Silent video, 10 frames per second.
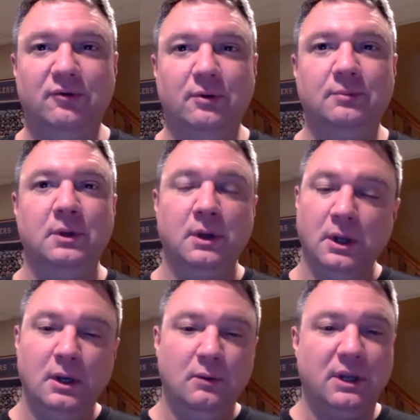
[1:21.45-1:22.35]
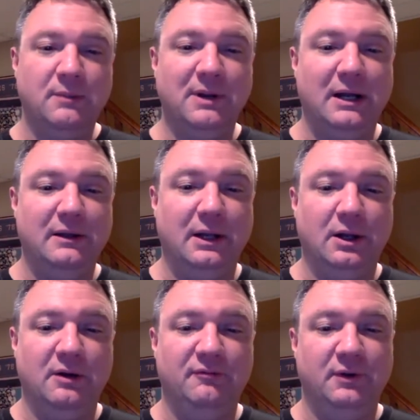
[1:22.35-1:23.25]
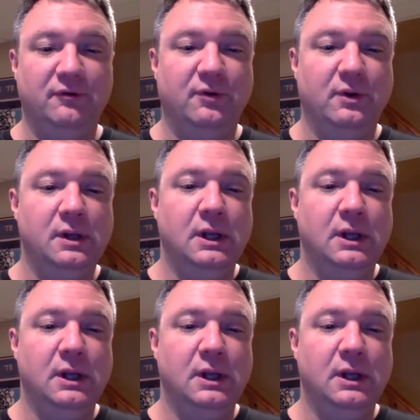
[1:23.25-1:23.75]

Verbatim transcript: So we'll keep an eye on that offense.